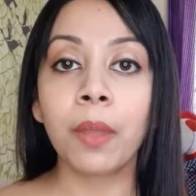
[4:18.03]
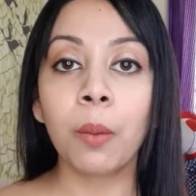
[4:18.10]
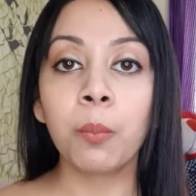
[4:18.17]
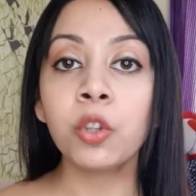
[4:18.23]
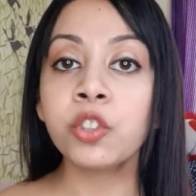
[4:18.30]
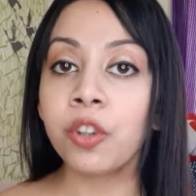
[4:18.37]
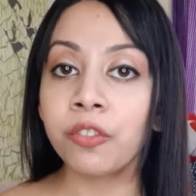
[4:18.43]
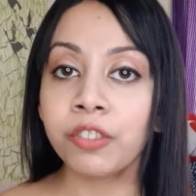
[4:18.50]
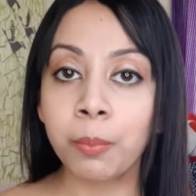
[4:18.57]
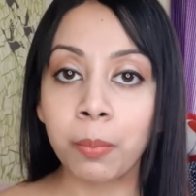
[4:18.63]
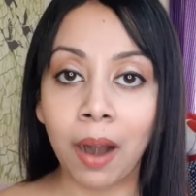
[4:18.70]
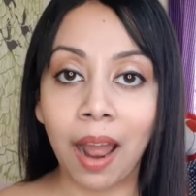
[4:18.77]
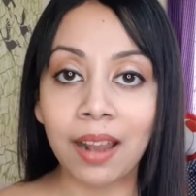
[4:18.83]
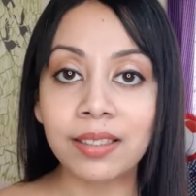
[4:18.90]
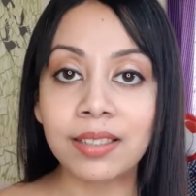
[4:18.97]
Most of the
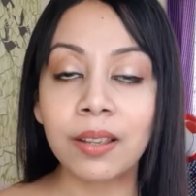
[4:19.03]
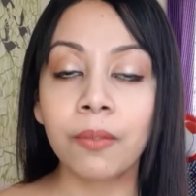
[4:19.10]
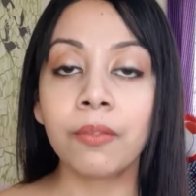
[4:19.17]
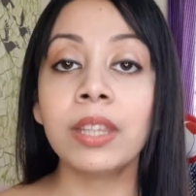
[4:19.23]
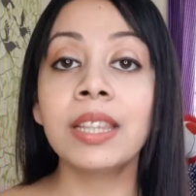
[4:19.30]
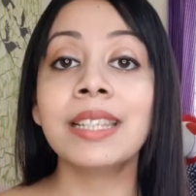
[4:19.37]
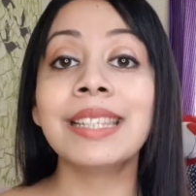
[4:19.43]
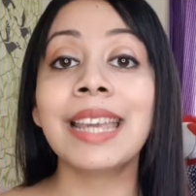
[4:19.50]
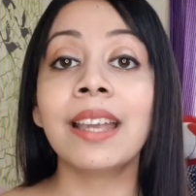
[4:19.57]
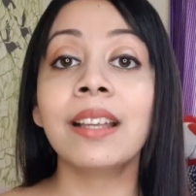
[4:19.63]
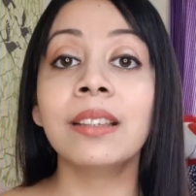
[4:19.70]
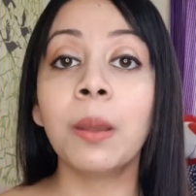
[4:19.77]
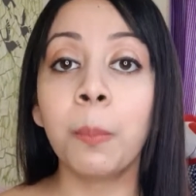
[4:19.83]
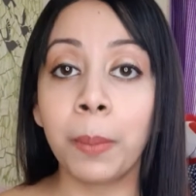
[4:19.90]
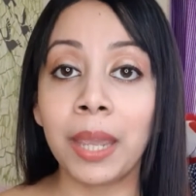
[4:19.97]
brands, when they
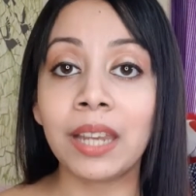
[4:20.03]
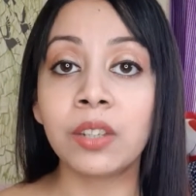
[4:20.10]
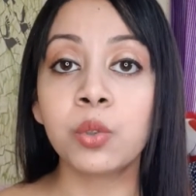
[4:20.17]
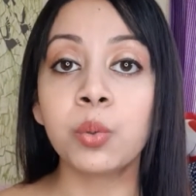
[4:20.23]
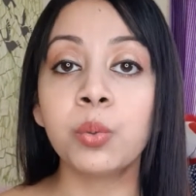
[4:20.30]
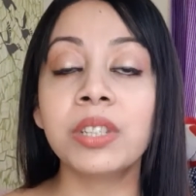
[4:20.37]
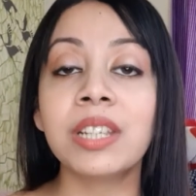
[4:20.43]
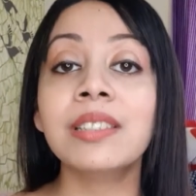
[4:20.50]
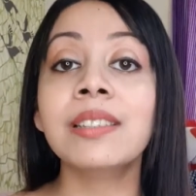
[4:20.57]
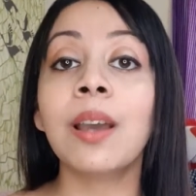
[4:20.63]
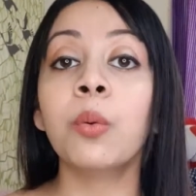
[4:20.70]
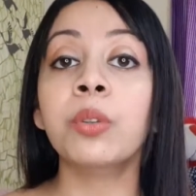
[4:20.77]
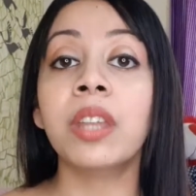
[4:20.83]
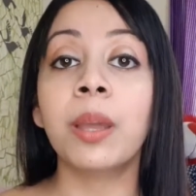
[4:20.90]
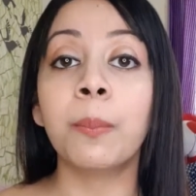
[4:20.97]
take the pain to test
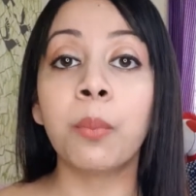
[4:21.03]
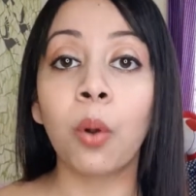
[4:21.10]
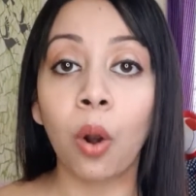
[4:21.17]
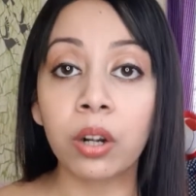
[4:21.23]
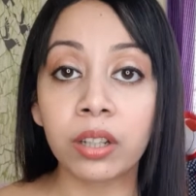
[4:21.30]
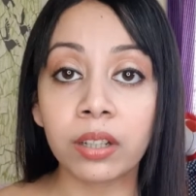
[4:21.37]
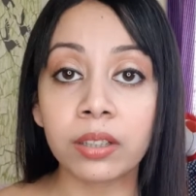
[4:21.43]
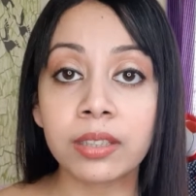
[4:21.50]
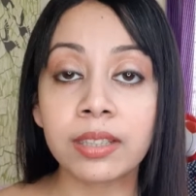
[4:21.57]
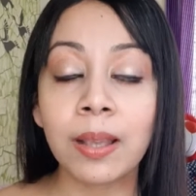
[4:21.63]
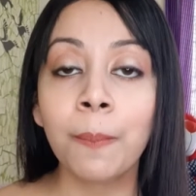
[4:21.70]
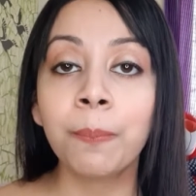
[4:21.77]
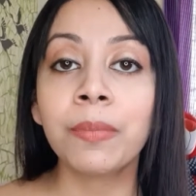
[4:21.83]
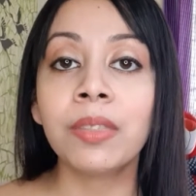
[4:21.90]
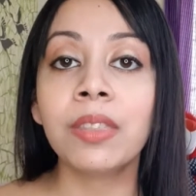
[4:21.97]
out their products,
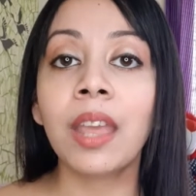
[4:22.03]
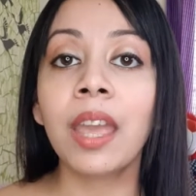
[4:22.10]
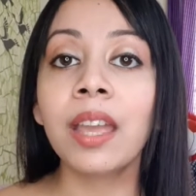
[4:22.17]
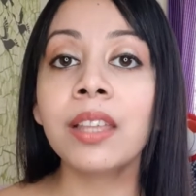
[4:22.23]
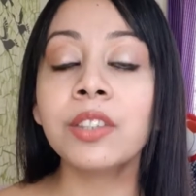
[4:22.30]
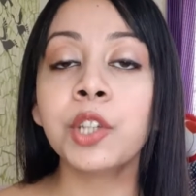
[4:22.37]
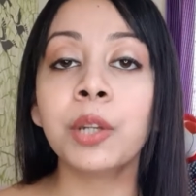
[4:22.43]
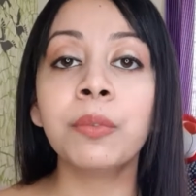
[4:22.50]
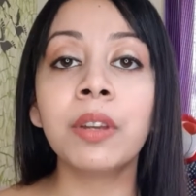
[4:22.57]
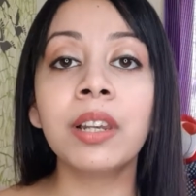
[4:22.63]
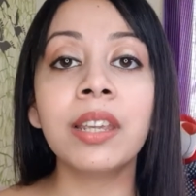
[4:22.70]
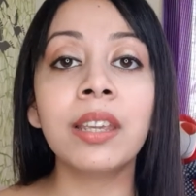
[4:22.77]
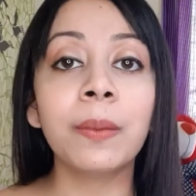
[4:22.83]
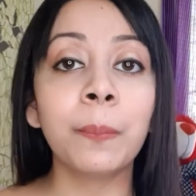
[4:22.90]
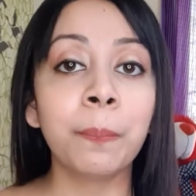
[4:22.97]
they
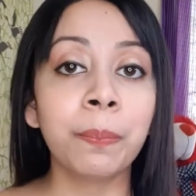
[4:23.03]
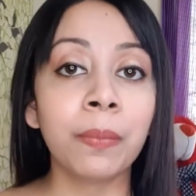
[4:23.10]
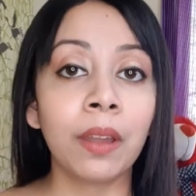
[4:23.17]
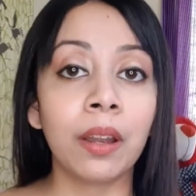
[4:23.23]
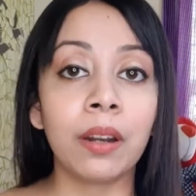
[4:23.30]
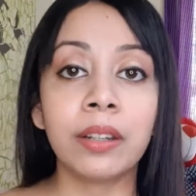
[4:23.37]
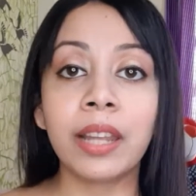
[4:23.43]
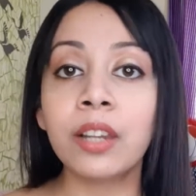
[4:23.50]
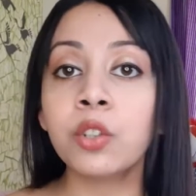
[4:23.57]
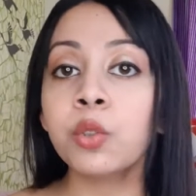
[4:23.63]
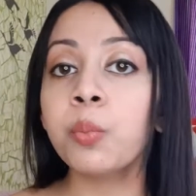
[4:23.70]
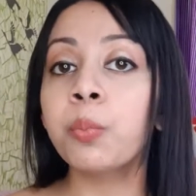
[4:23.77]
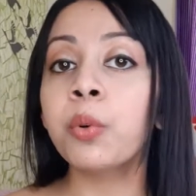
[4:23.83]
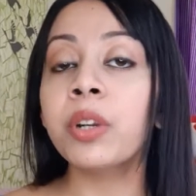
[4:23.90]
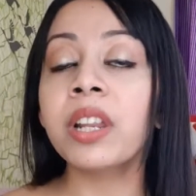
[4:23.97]
generally tend
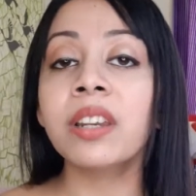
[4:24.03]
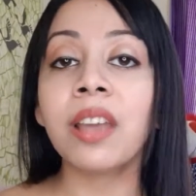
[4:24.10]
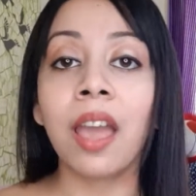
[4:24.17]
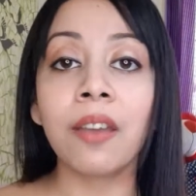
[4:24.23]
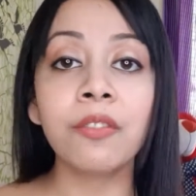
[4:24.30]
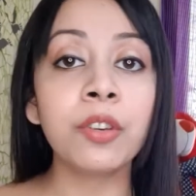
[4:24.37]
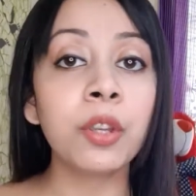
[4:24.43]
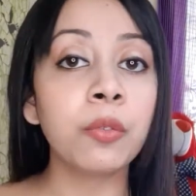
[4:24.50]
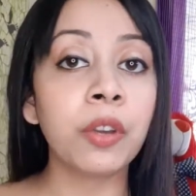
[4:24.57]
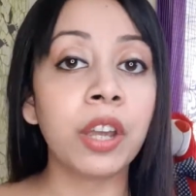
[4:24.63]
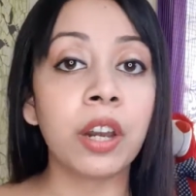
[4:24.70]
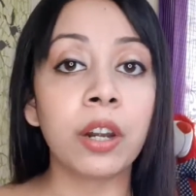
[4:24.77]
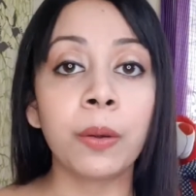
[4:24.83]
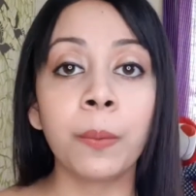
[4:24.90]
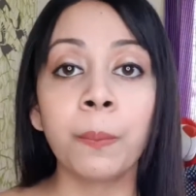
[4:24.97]
to put it
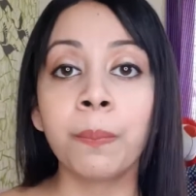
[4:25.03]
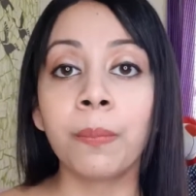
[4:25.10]
everywhere,